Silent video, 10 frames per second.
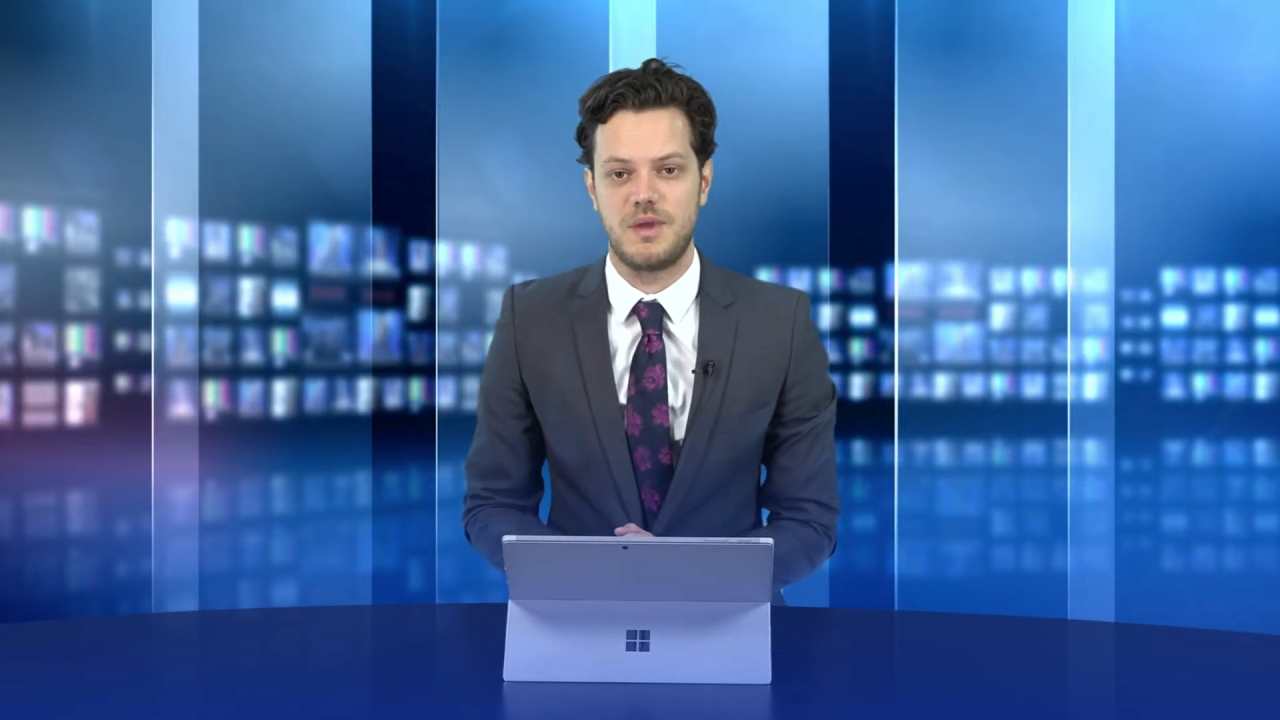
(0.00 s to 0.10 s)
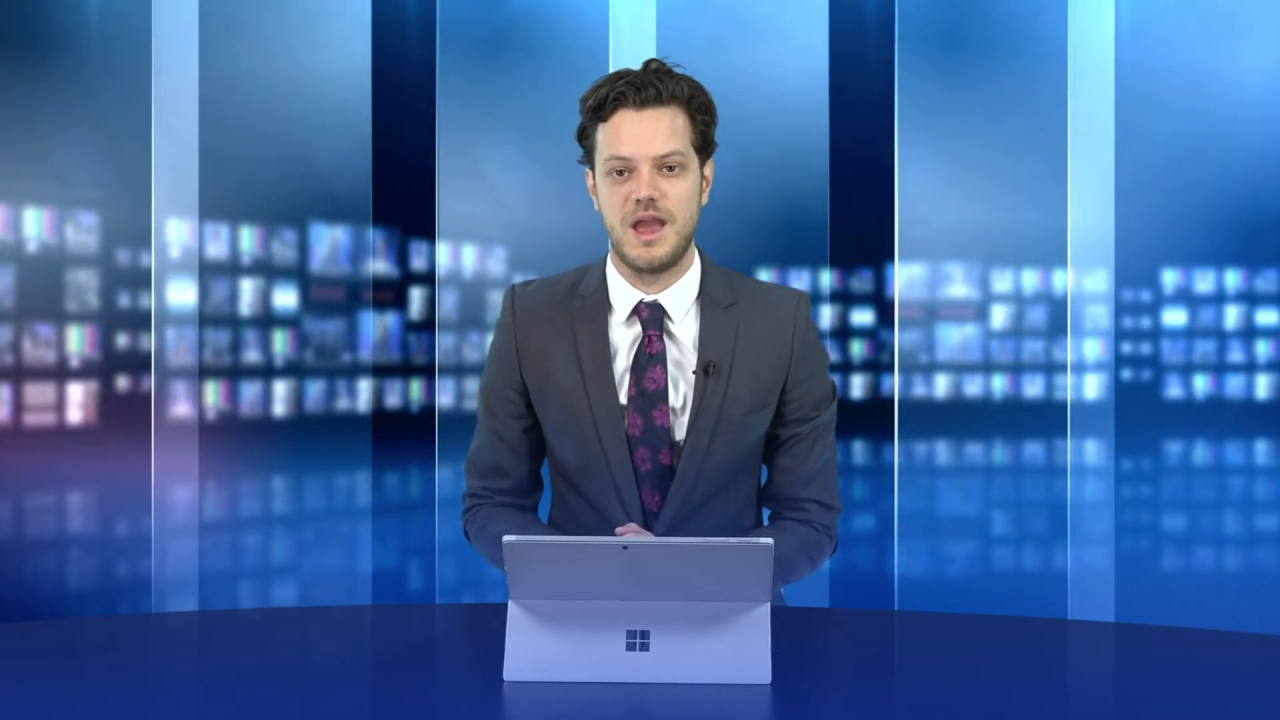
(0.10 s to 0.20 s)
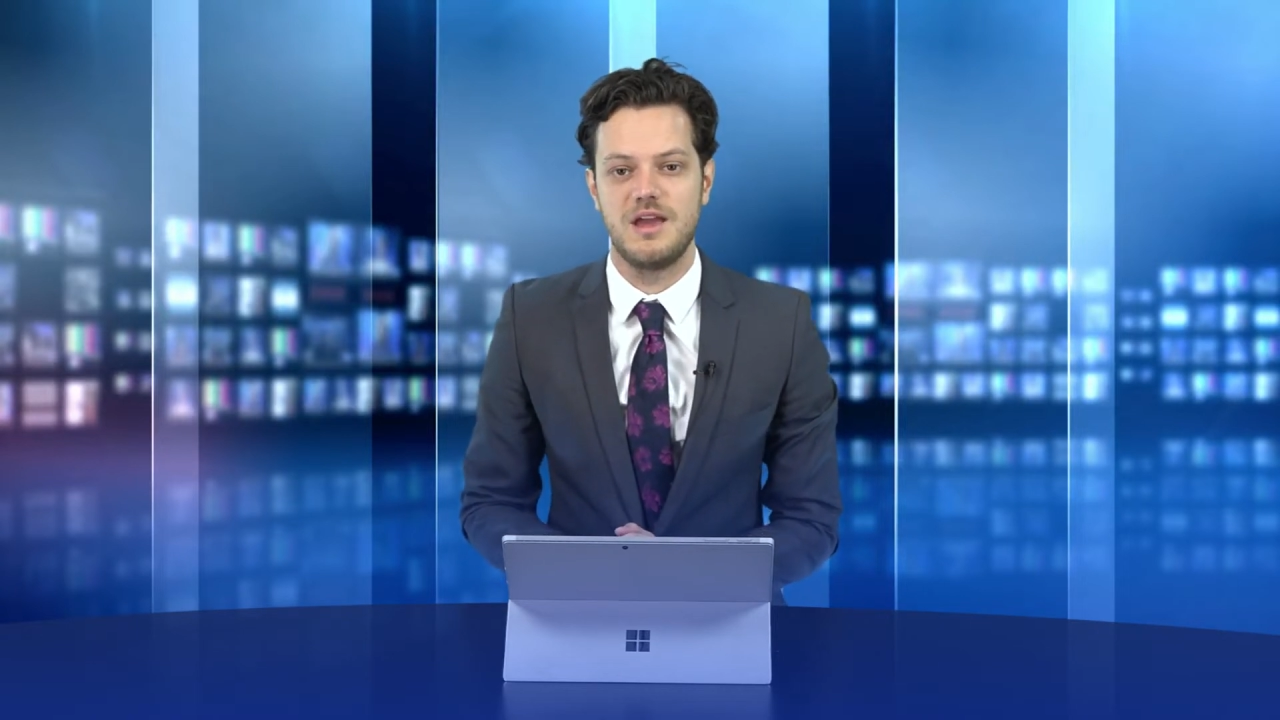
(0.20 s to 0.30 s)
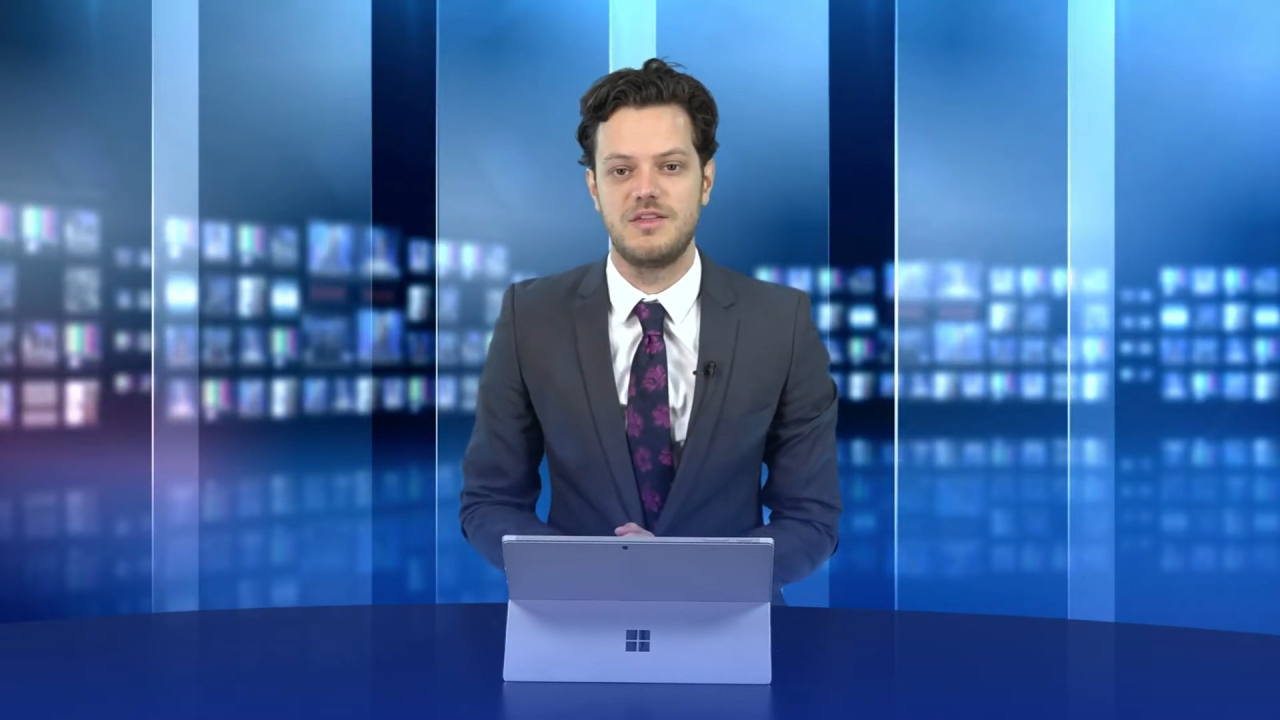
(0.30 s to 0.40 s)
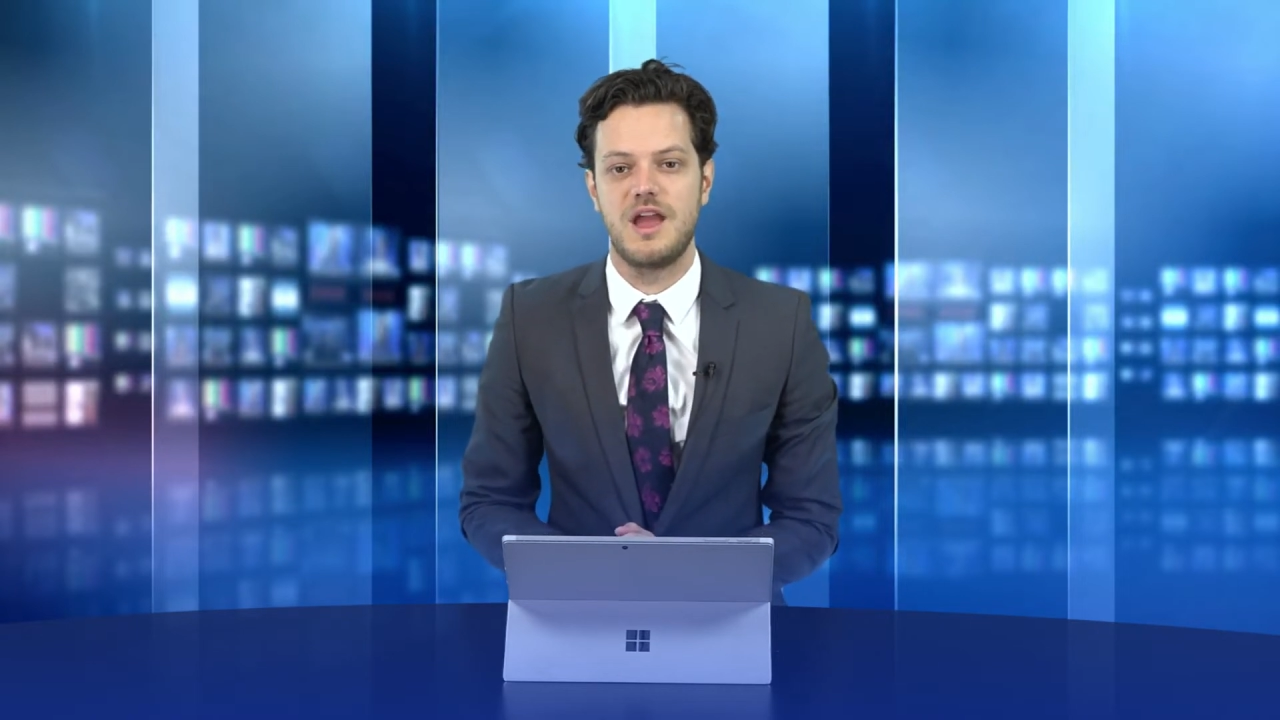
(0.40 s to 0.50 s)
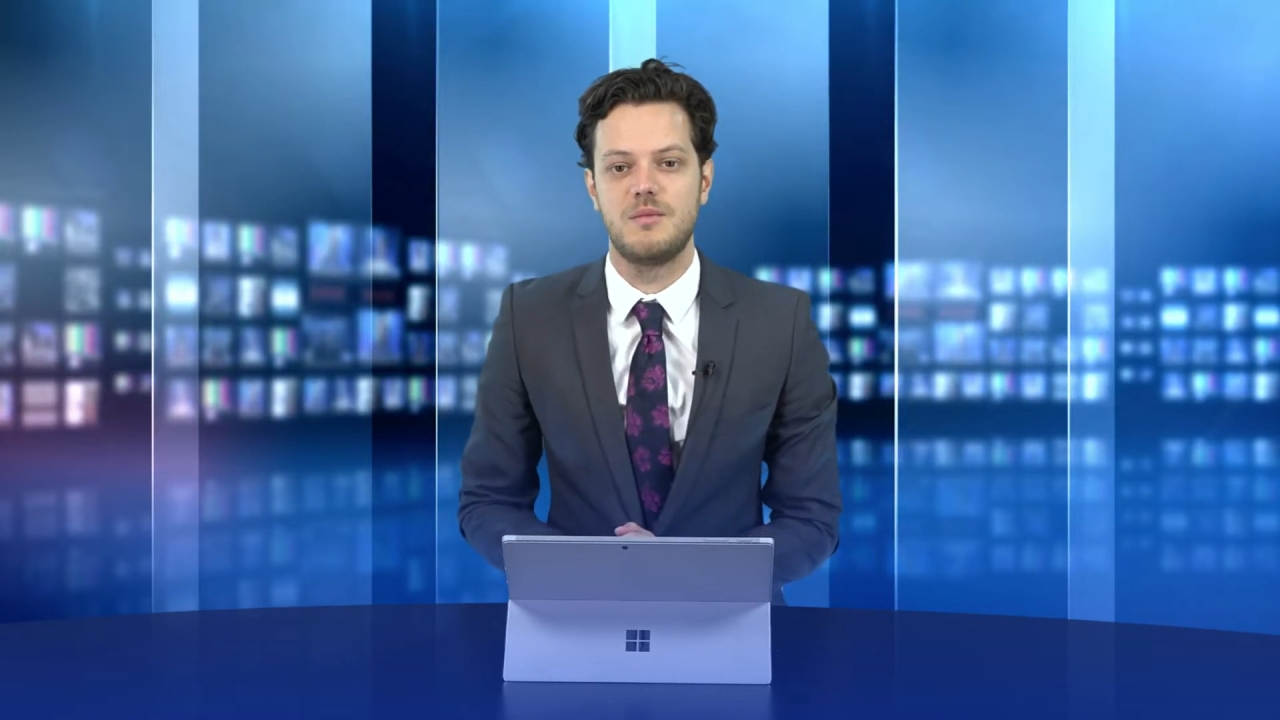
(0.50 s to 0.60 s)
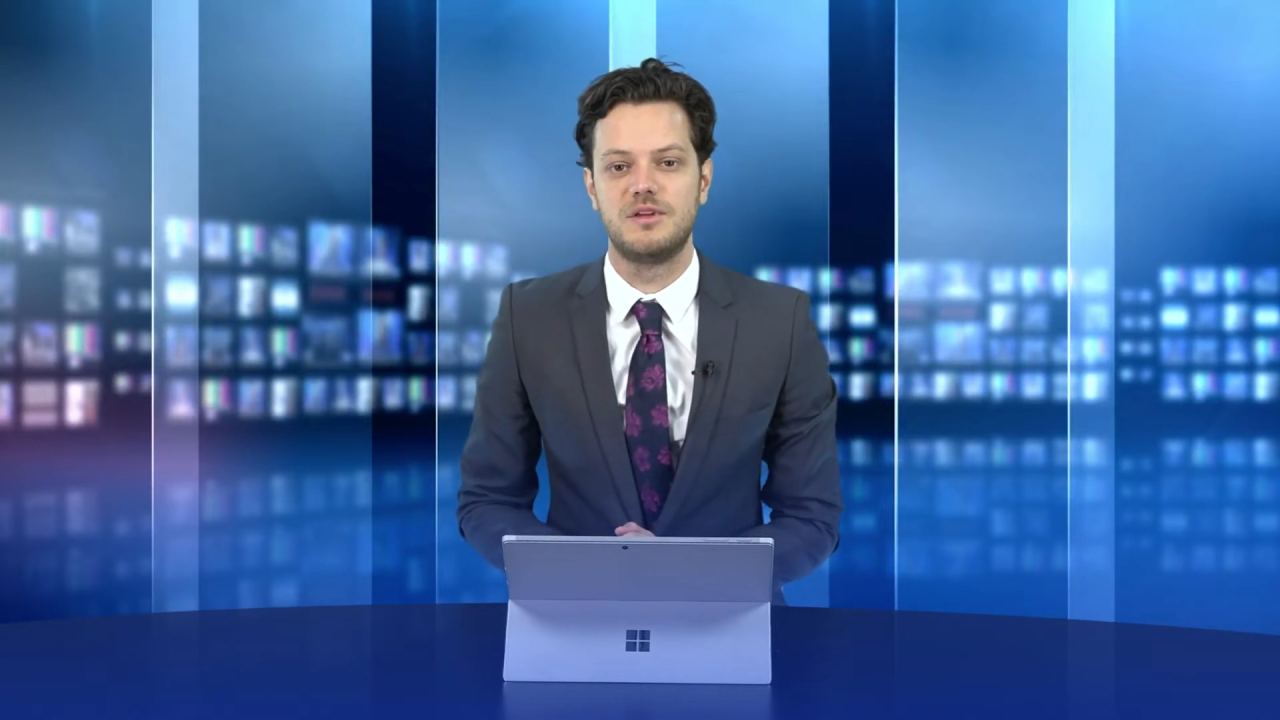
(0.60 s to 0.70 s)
pair there,